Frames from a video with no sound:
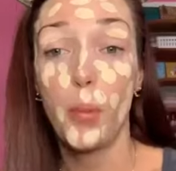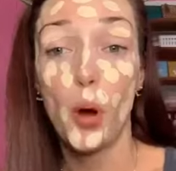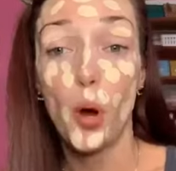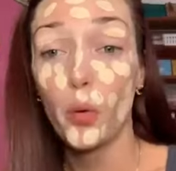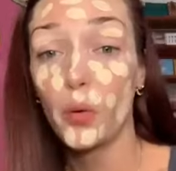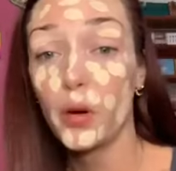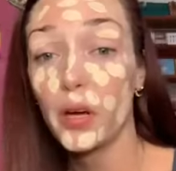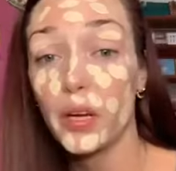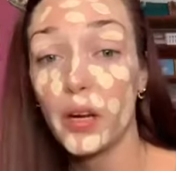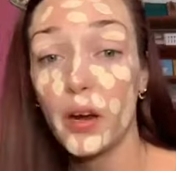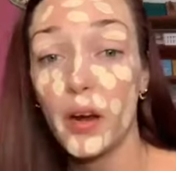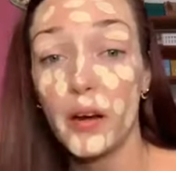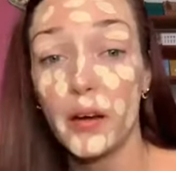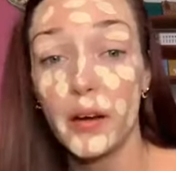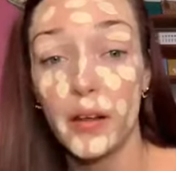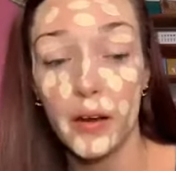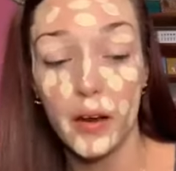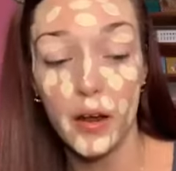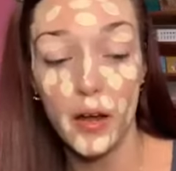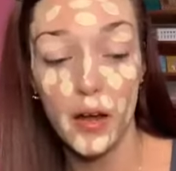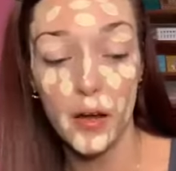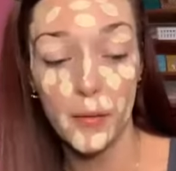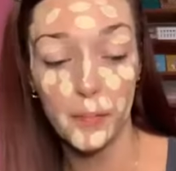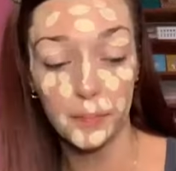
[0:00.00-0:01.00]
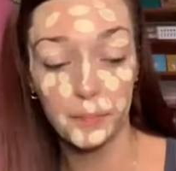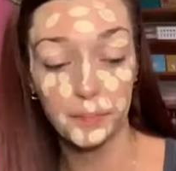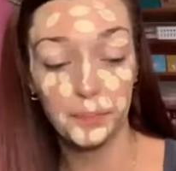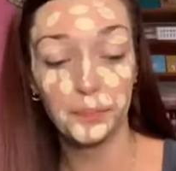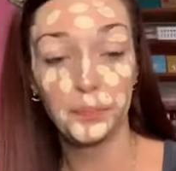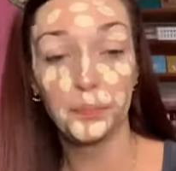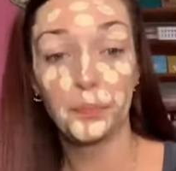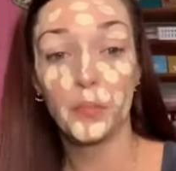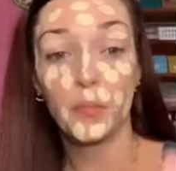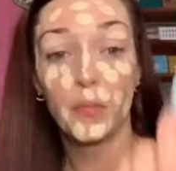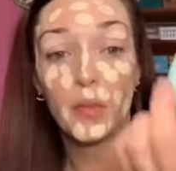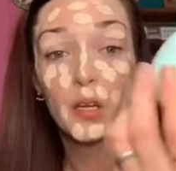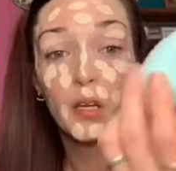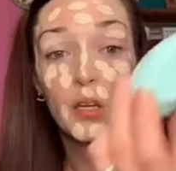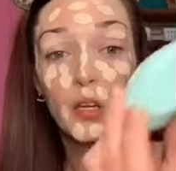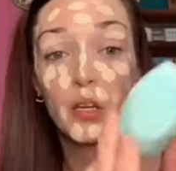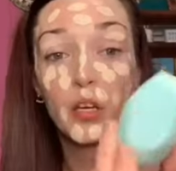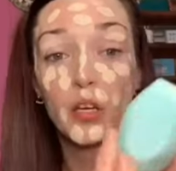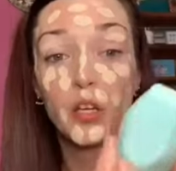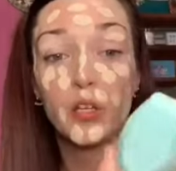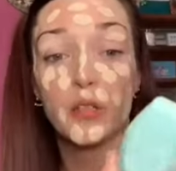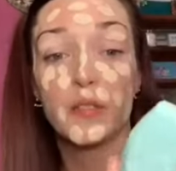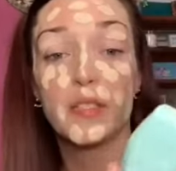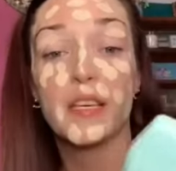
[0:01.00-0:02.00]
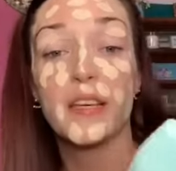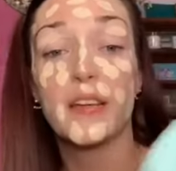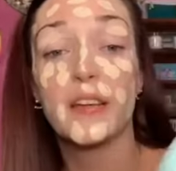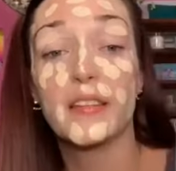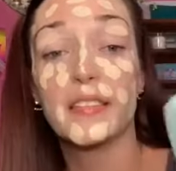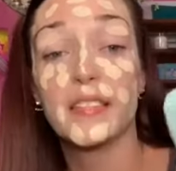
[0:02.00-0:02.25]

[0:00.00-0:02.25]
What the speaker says: polka dotted up, gonna use it.